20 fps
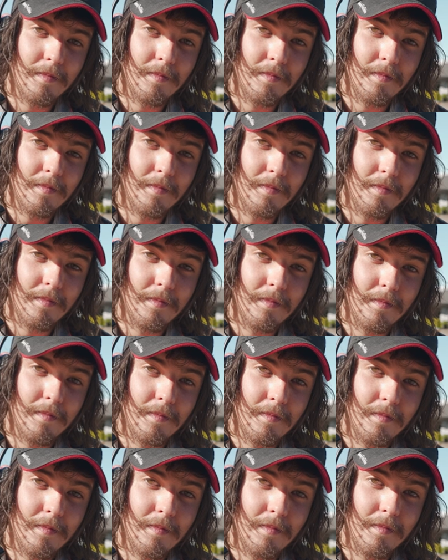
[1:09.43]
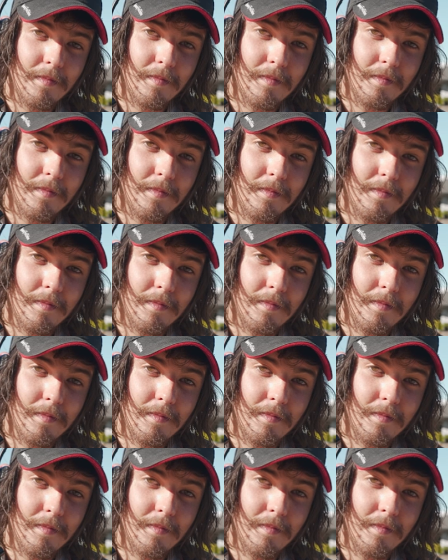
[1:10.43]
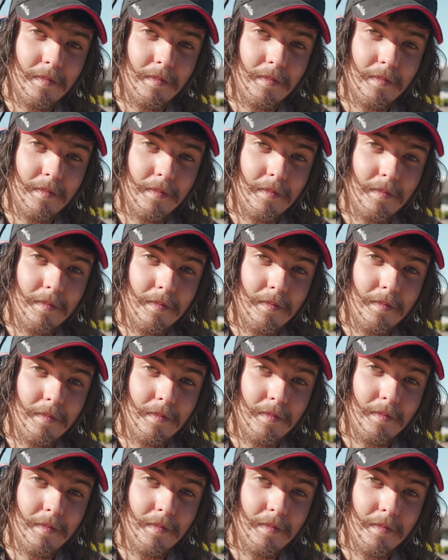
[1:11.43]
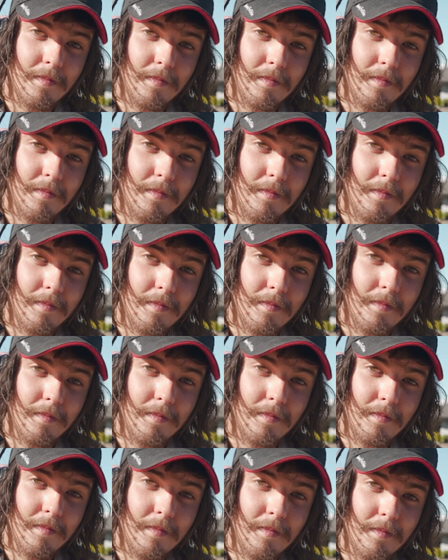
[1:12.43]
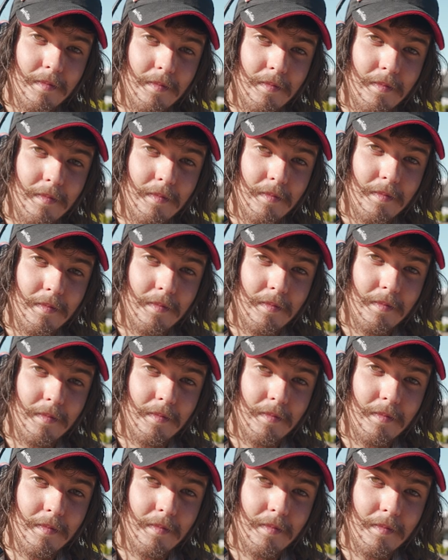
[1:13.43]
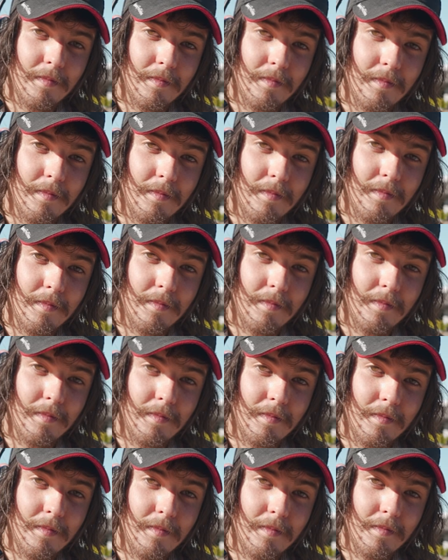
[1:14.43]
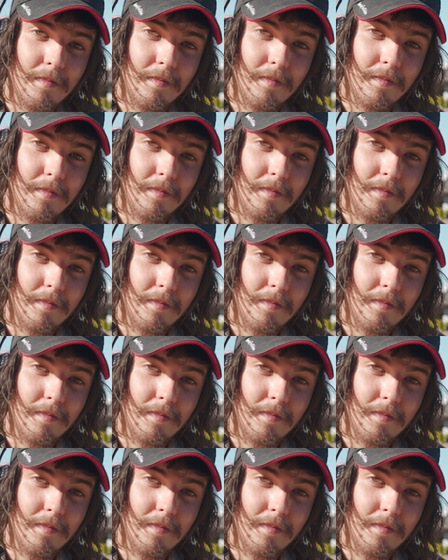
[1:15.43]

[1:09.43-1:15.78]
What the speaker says: (not speaking)